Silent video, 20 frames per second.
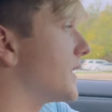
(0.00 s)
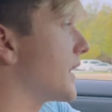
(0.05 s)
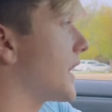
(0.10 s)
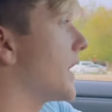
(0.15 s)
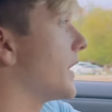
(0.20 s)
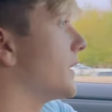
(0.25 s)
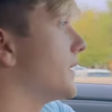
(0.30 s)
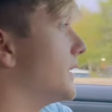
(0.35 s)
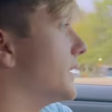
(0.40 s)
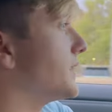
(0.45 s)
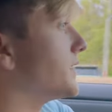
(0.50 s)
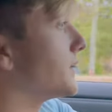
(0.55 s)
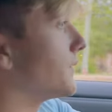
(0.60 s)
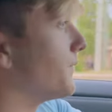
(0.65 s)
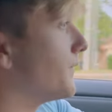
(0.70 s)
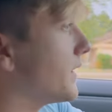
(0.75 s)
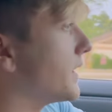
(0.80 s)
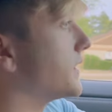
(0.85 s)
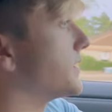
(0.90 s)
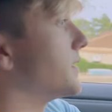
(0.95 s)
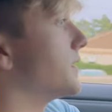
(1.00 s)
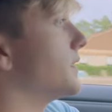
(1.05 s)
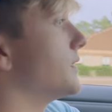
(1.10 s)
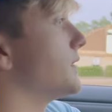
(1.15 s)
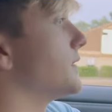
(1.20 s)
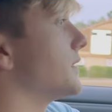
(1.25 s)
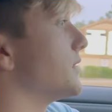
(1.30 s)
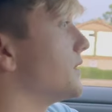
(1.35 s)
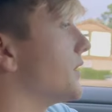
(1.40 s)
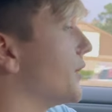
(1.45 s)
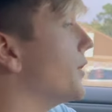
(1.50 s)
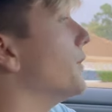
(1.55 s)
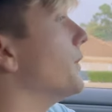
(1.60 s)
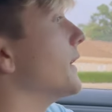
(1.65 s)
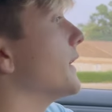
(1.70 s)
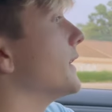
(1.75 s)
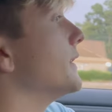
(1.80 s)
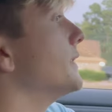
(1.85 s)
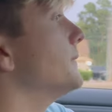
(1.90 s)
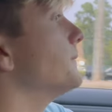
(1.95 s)
I kind of did some fixes and
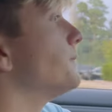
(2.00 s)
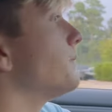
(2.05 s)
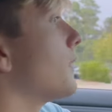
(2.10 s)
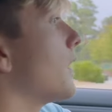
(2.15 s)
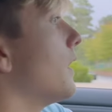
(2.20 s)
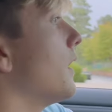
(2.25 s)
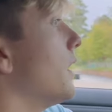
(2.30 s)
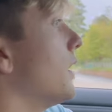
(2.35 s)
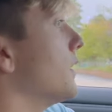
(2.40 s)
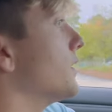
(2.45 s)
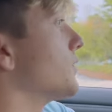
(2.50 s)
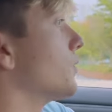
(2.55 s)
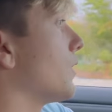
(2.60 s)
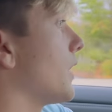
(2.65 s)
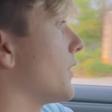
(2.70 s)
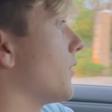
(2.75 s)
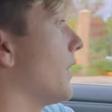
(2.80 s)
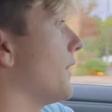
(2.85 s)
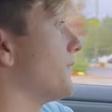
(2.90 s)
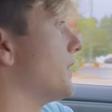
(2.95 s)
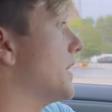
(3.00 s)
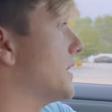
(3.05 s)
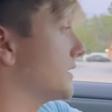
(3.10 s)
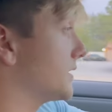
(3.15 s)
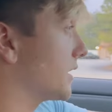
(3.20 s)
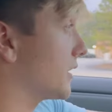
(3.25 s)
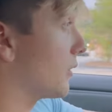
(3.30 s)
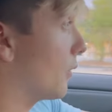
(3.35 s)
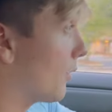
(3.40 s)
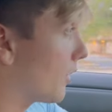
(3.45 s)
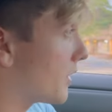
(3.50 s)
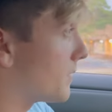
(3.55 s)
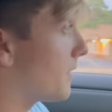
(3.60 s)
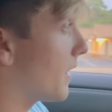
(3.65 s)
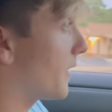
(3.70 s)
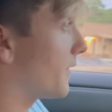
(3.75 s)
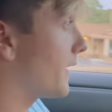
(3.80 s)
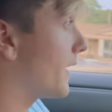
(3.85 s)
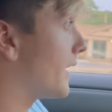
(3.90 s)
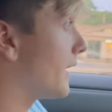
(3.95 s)
tuning to where I don't have to necessarily worry
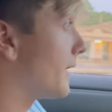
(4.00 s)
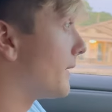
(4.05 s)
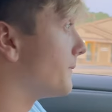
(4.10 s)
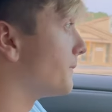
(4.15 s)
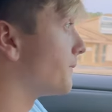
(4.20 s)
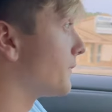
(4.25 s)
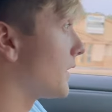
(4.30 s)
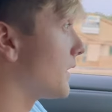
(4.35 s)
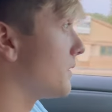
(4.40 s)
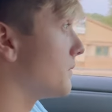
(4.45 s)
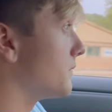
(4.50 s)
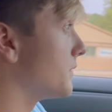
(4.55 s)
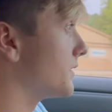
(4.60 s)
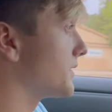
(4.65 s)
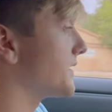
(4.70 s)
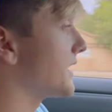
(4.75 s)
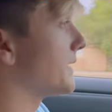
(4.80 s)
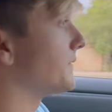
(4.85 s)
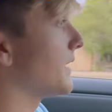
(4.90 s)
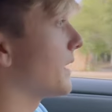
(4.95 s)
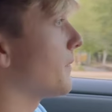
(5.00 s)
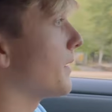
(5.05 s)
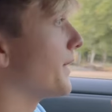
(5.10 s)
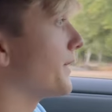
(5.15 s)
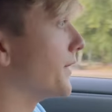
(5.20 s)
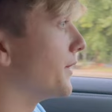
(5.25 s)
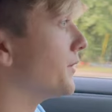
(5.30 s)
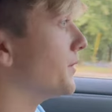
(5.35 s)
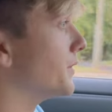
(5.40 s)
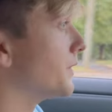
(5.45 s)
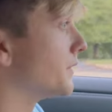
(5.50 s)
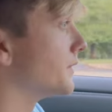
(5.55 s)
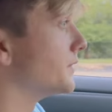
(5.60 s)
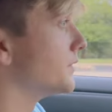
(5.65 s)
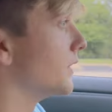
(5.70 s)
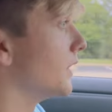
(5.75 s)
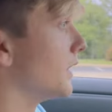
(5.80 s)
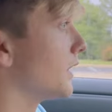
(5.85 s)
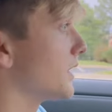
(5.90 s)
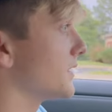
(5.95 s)
about that. At the same time, I do,
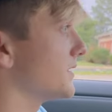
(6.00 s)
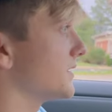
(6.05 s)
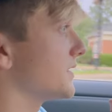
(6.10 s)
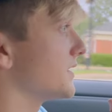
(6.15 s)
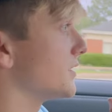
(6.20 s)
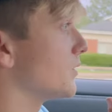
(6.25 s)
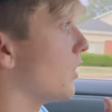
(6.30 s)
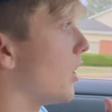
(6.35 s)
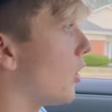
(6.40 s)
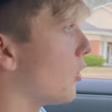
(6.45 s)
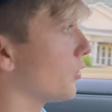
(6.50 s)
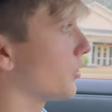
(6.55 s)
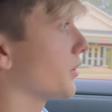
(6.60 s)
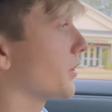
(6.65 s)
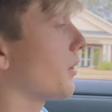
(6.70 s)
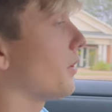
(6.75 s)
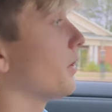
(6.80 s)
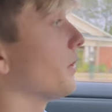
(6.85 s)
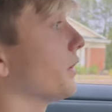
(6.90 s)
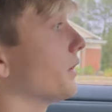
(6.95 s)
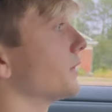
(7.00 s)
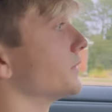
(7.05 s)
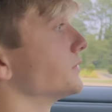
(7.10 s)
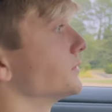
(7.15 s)
because it's still an older car.